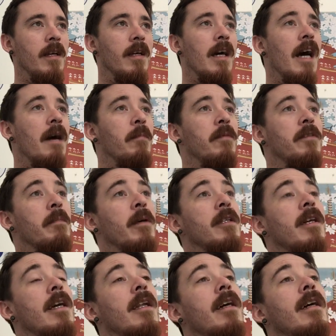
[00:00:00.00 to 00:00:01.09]
With Dead by
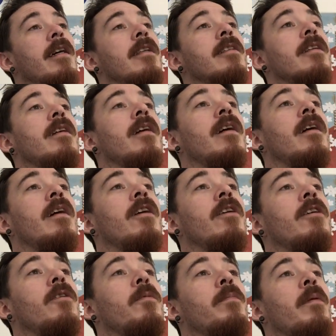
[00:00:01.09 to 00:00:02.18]
Daylight,
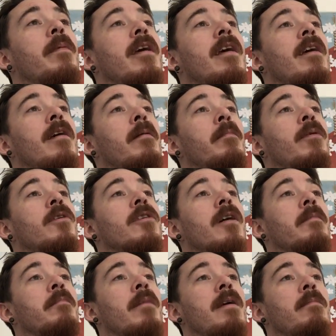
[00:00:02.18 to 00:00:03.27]
I'll probably put
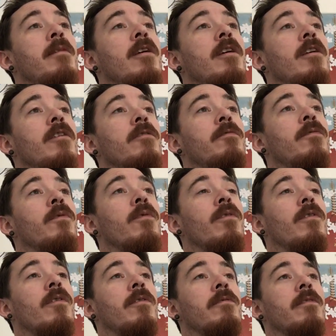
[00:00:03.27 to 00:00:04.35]
up maybe
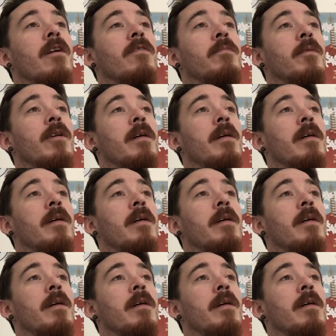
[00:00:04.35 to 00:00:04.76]
4 or 5 more